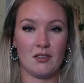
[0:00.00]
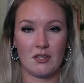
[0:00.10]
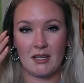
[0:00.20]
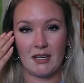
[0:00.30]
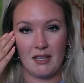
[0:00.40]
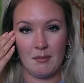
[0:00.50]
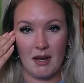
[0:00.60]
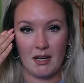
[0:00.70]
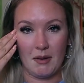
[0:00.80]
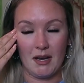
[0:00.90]
Just like in the
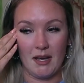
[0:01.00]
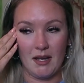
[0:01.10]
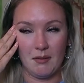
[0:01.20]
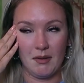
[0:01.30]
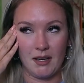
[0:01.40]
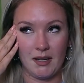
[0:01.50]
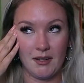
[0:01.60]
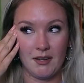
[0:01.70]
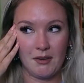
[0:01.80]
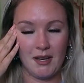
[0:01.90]
back of my head, I'm like,
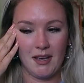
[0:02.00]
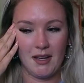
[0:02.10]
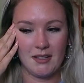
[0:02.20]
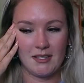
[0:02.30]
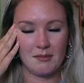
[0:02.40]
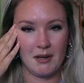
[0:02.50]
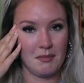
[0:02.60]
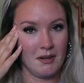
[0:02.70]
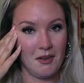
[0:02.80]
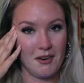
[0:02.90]
okay, this might
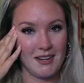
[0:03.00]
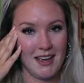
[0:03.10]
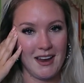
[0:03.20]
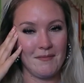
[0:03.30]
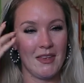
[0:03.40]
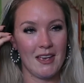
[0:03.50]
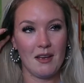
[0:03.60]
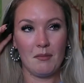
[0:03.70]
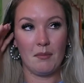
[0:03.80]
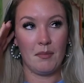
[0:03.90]
be a long day. But